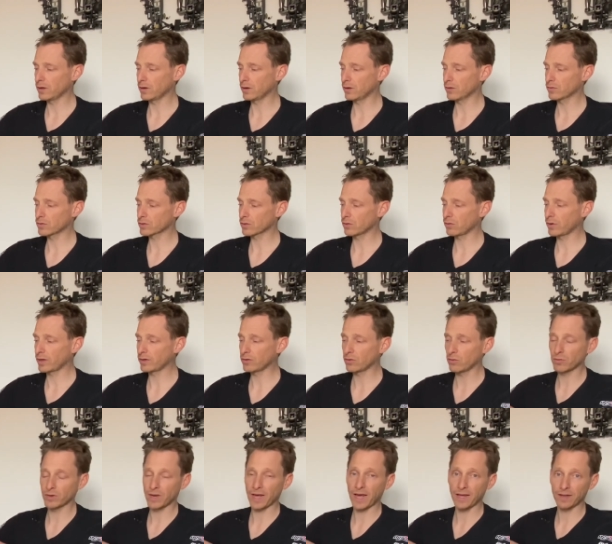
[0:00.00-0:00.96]
So I
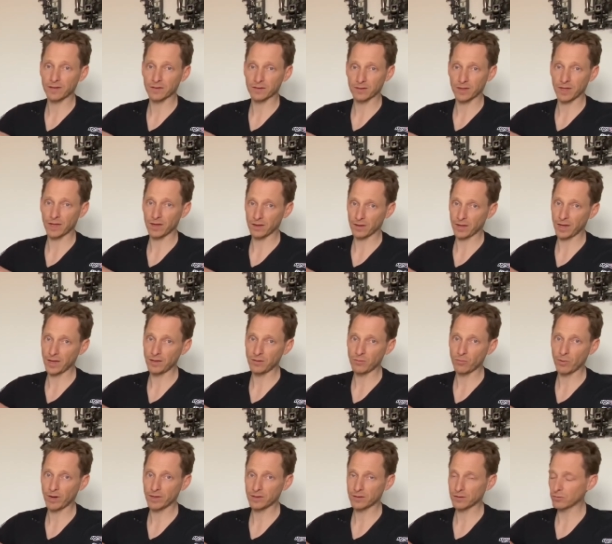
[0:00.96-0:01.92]
don't add any
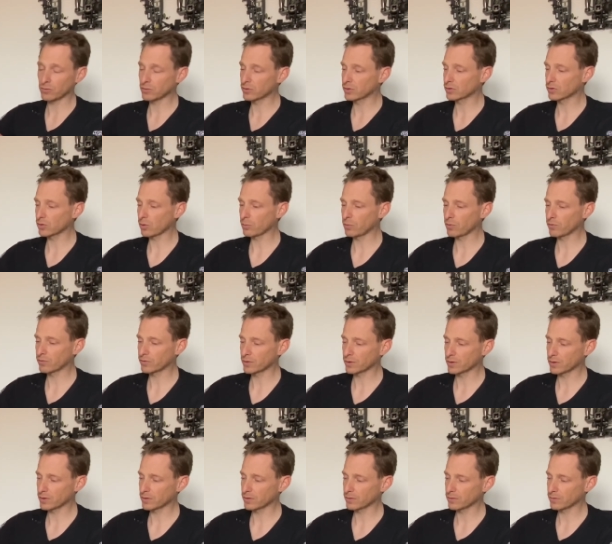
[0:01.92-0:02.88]
weight on top of
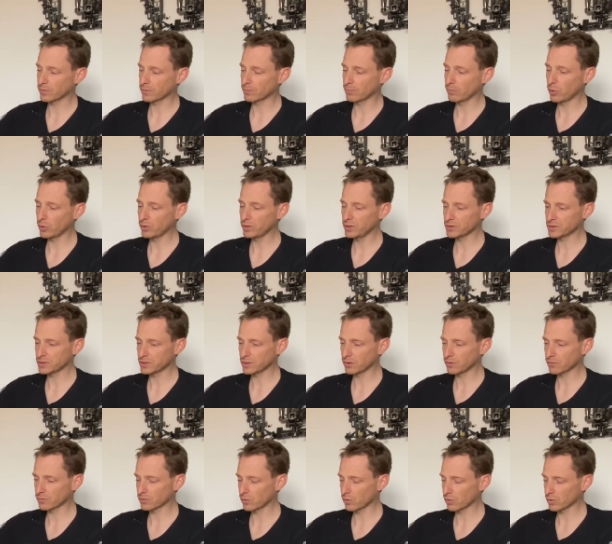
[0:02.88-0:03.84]
the body shell,
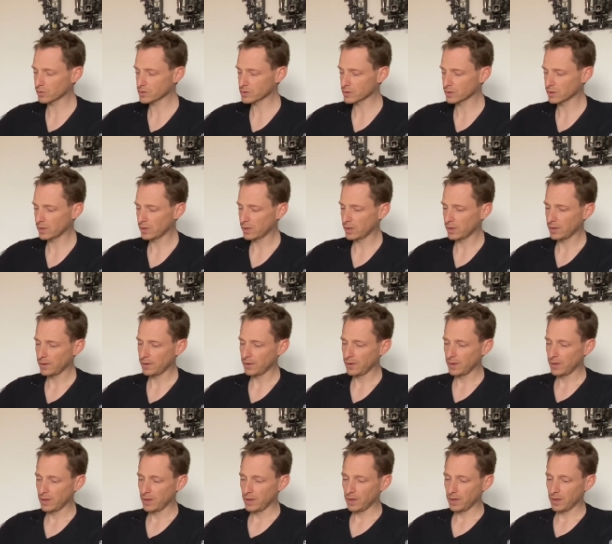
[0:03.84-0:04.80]
of course.
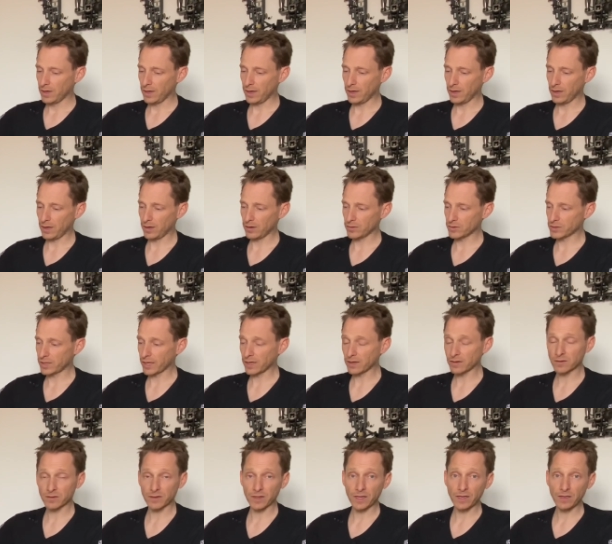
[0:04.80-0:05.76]

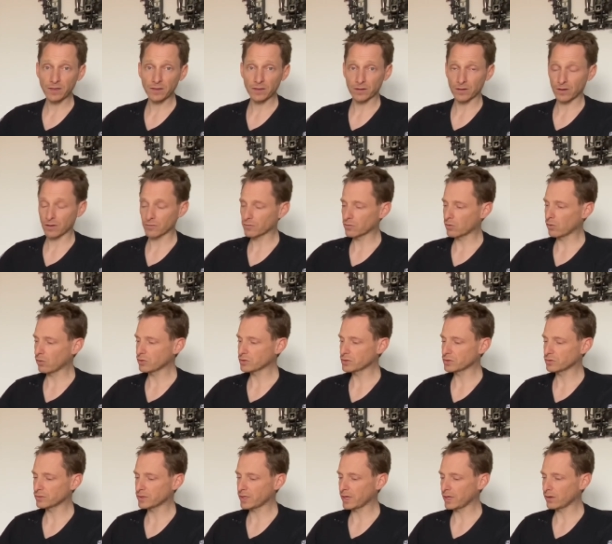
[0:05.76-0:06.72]
Second thing, of course,
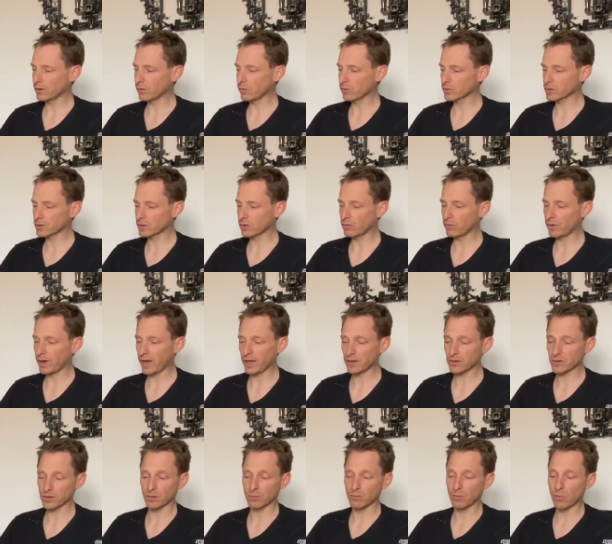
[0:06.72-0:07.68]
you can also
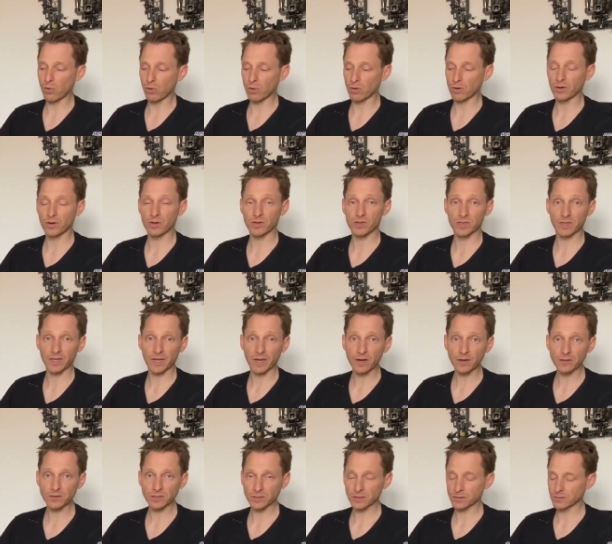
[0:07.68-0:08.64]
add some more
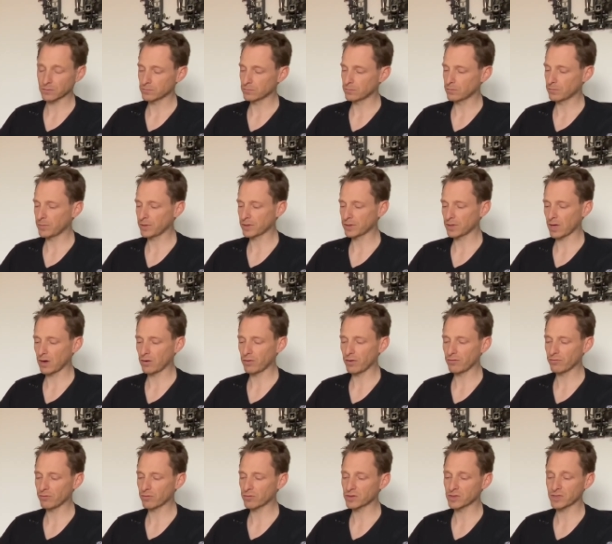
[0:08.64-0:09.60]
stickers, but
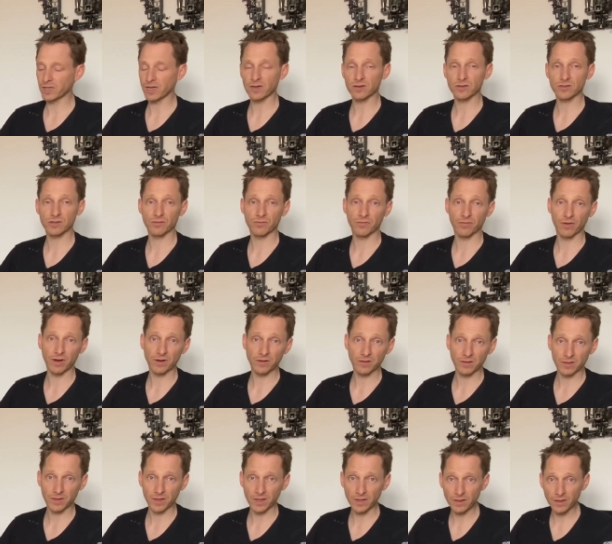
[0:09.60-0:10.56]
however, stickers are very
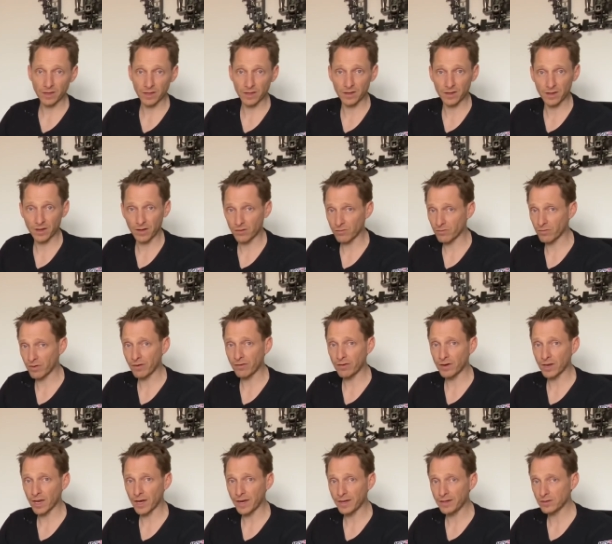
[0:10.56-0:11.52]
thin and they're very
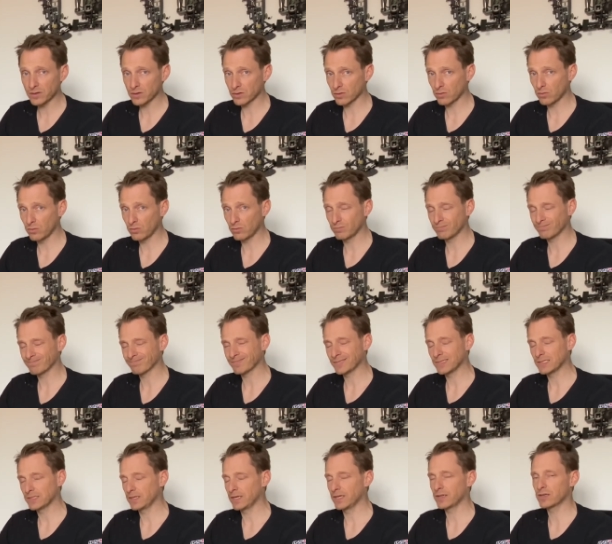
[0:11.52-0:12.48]
light, so
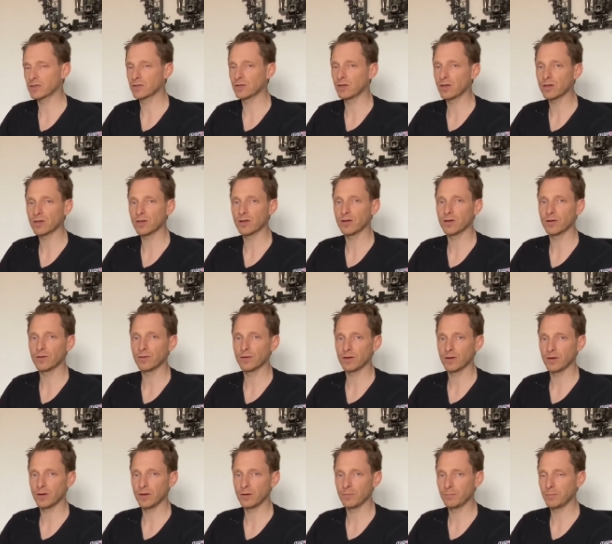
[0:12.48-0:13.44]
it's not
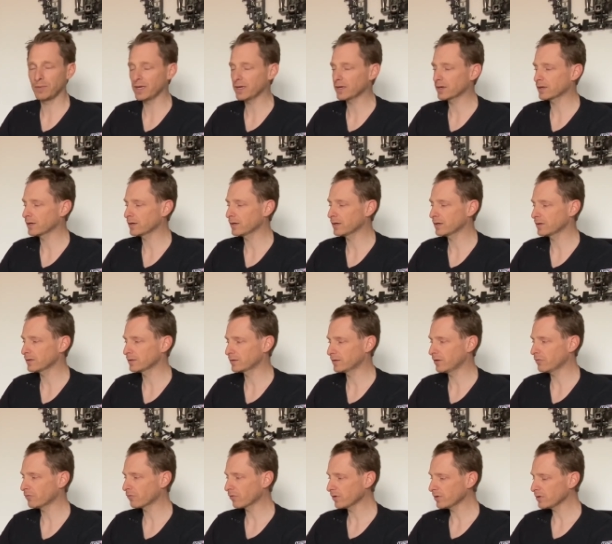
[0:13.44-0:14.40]
a big
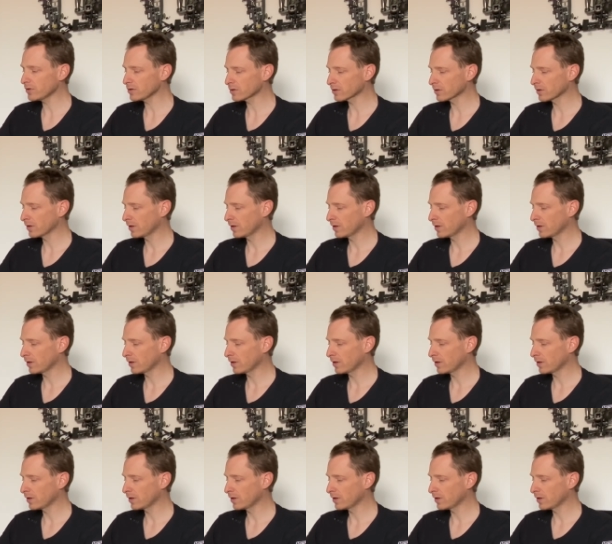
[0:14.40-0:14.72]
difference.